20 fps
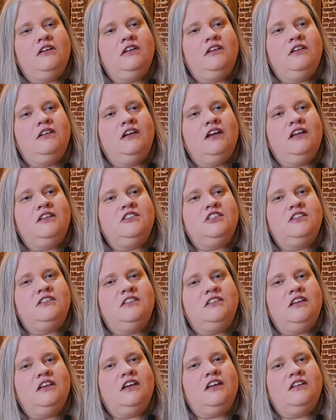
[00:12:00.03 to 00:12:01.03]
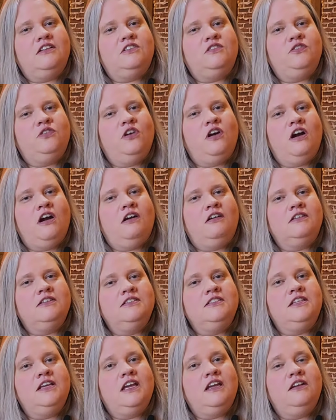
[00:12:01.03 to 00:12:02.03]
here at JT Hannah's for
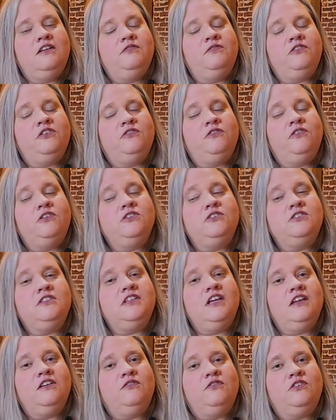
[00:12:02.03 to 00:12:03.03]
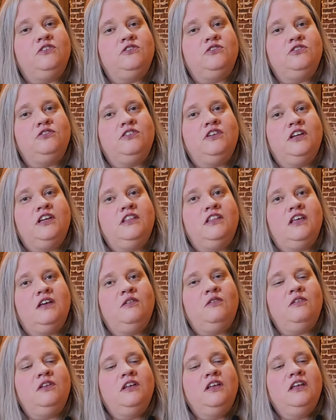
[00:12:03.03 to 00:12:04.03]
our first date-aversary
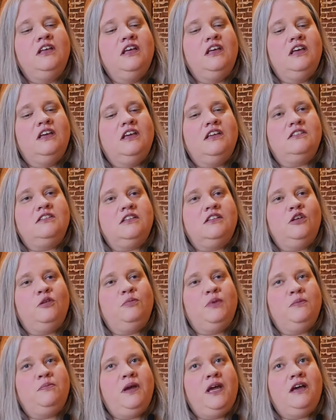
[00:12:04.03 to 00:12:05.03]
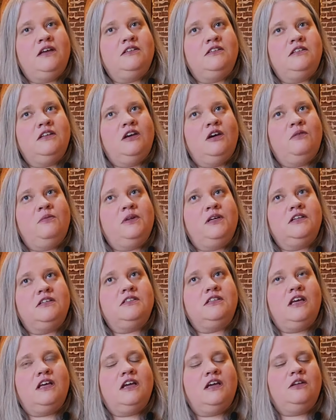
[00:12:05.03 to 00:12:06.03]
that is a little bit past now
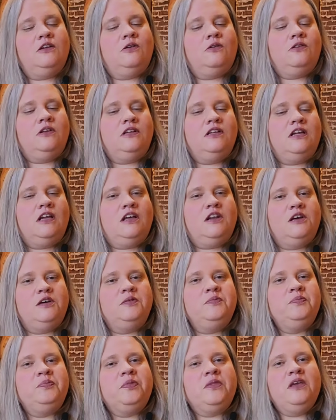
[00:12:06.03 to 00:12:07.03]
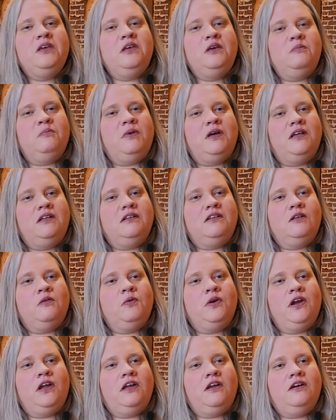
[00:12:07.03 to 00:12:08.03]
because I had to go to Indiana. But
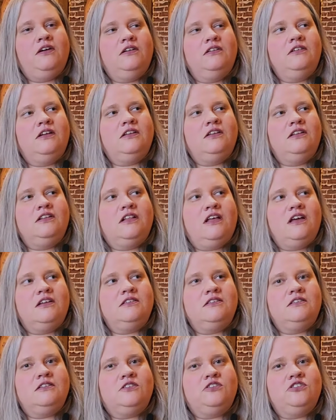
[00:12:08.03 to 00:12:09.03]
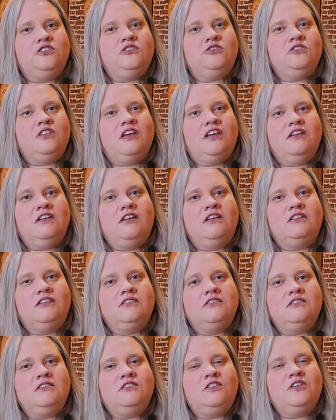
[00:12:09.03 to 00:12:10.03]
we're here nonetheless, 6 years
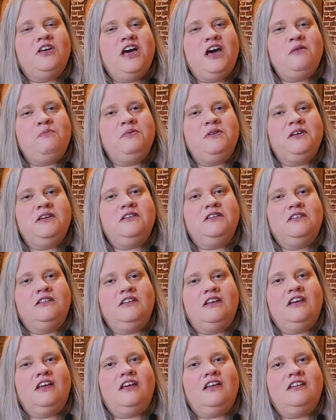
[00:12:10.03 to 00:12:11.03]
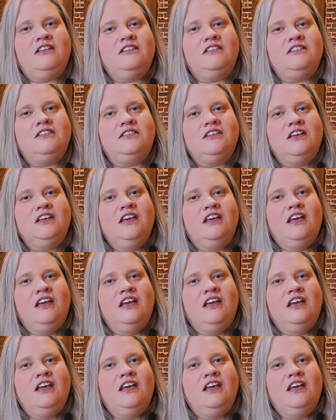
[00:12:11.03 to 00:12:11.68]
later, still happy. And